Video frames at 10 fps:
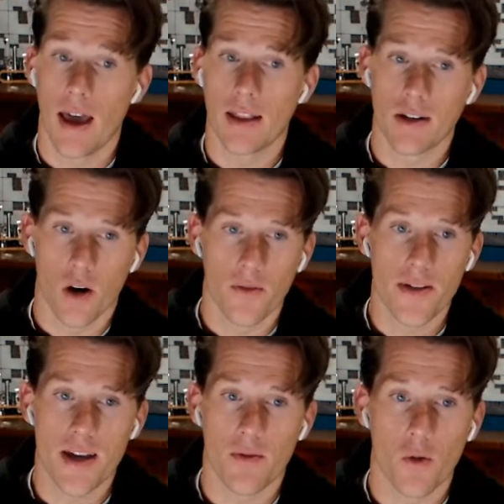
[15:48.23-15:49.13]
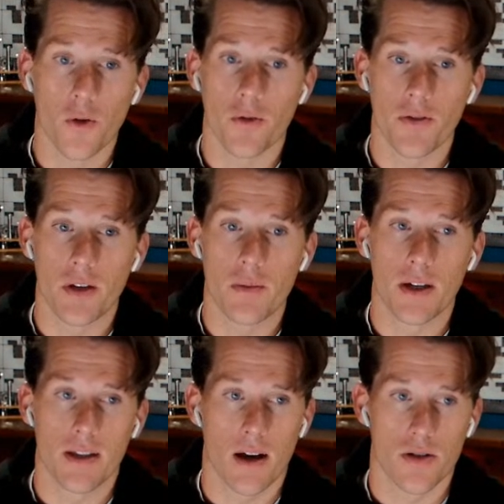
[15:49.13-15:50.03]
And the Dolphins have over $15
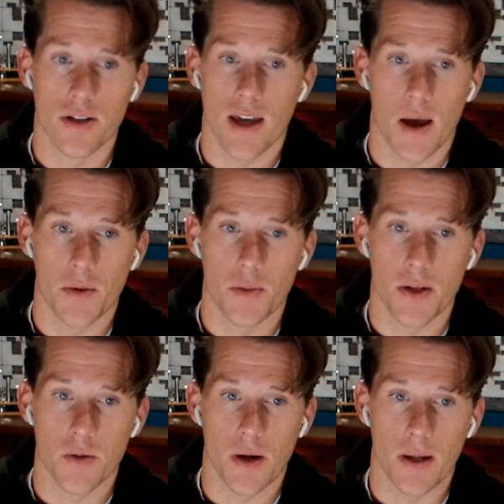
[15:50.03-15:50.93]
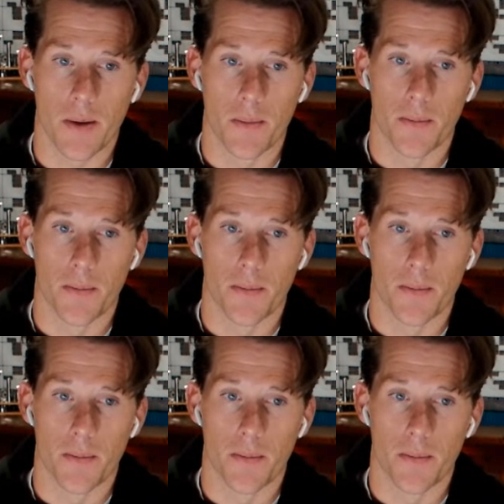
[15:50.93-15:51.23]
million in cap space right now.